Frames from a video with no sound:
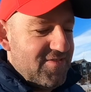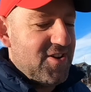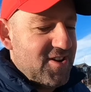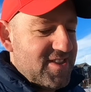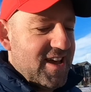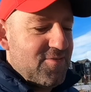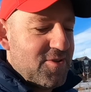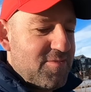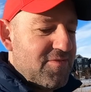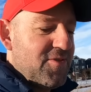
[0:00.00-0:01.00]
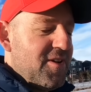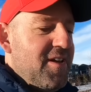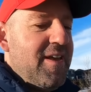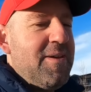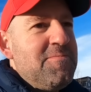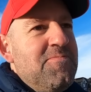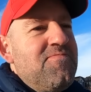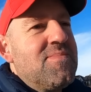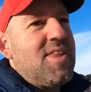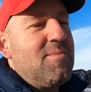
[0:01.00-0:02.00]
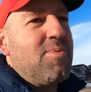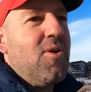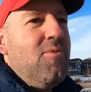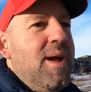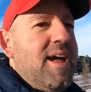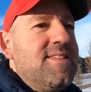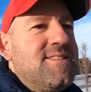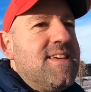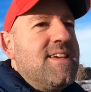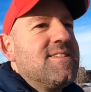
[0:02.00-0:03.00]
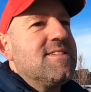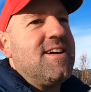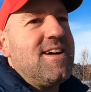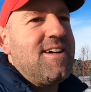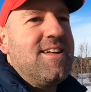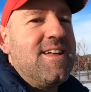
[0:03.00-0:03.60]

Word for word: Have you heard that word before? Bromance is uh,